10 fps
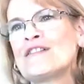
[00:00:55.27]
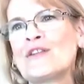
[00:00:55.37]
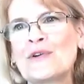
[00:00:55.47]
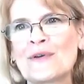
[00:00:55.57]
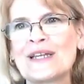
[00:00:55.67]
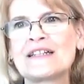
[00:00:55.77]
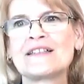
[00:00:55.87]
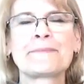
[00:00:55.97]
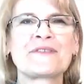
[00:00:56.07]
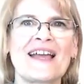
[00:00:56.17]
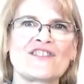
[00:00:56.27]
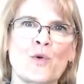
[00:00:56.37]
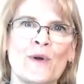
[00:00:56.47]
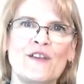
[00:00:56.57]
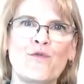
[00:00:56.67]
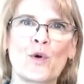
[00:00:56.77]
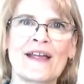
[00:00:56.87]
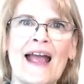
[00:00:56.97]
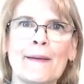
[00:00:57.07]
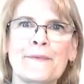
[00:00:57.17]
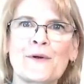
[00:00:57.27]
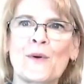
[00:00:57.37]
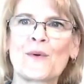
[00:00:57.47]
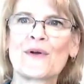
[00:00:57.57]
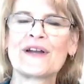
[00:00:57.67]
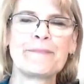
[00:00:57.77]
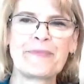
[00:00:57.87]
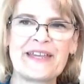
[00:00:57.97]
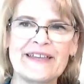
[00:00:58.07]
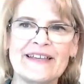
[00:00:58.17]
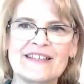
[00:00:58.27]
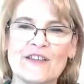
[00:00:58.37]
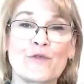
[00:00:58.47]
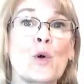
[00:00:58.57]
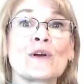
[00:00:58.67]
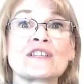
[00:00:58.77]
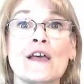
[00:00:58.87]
lunar eclipse at 24 Capricorn is, of course,